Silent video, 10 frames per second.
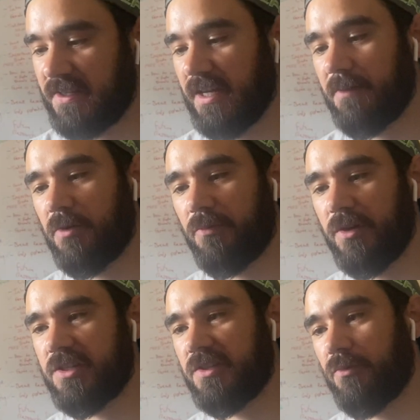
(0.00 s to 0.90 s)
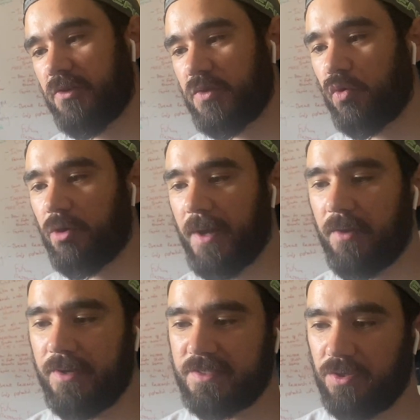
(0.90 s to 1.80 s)
thing in my wedges I want to talk
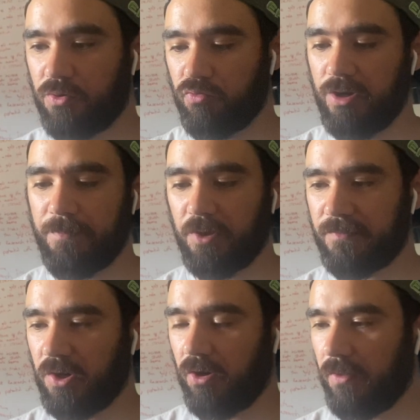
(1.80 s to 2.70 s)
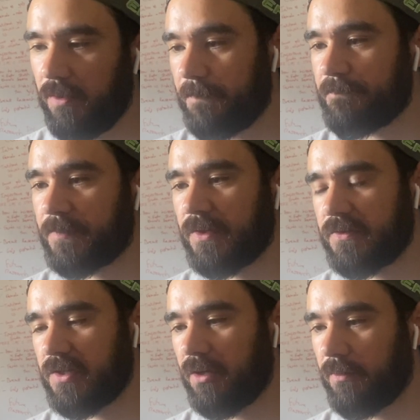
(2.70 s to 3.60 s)
about is the grip I've got on them.
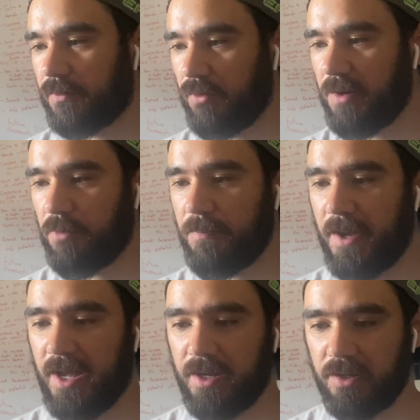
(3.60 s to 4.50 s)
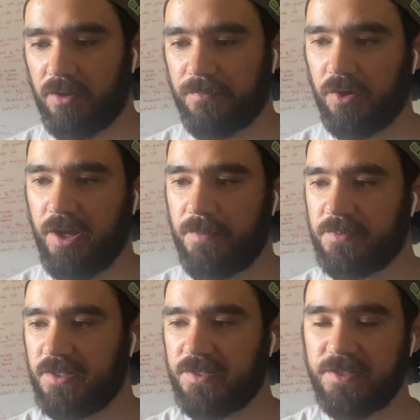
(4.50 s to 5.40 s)
So throughout my bag, I've got
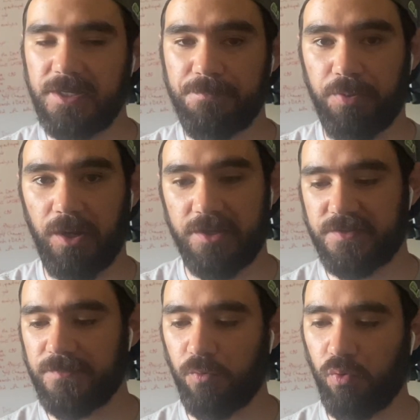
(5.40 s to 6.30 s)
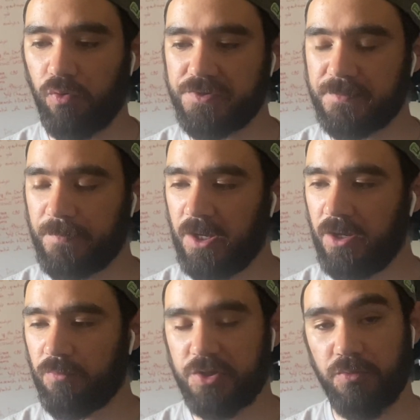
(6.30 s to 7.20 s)
MCC +4s,
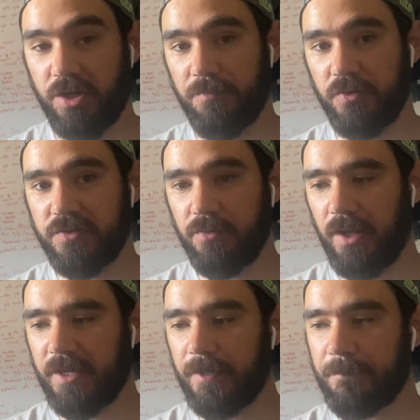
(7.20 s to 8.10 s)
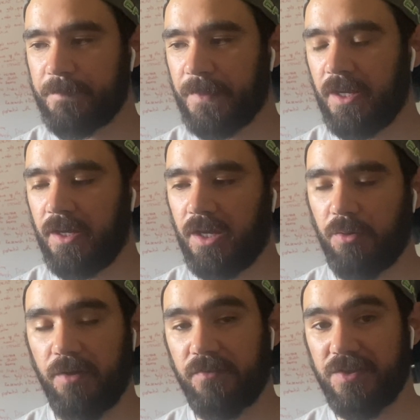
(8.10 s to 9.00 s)
which we'll come on to later.
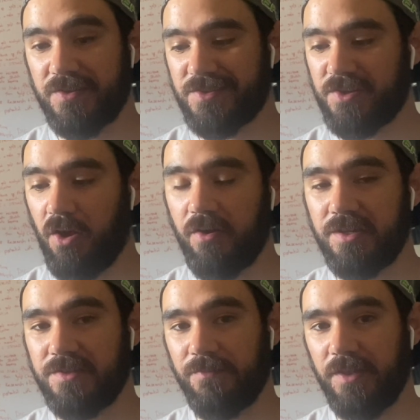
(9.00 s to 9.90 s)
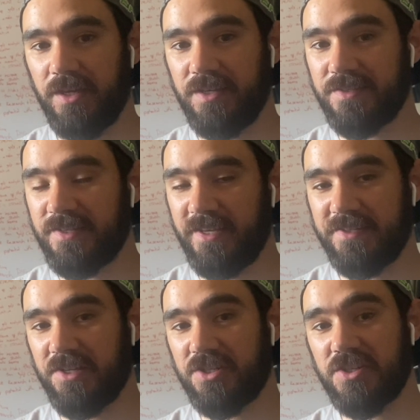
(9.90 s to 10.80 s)
However, the size of these is
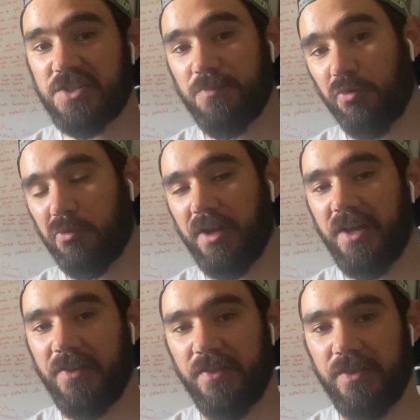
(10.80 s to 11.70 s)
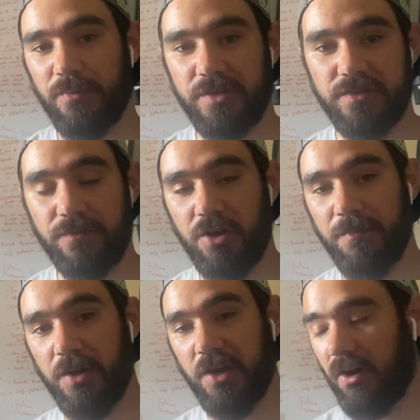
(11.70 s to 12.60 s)
actually smaller than the ones I've got on
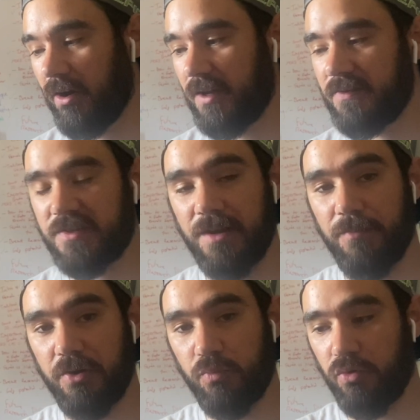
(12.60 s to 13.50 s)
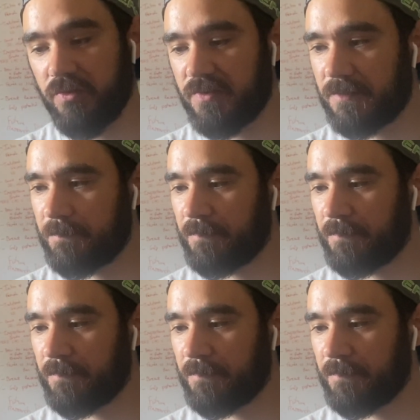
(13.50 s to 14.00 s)
my irons and my woods.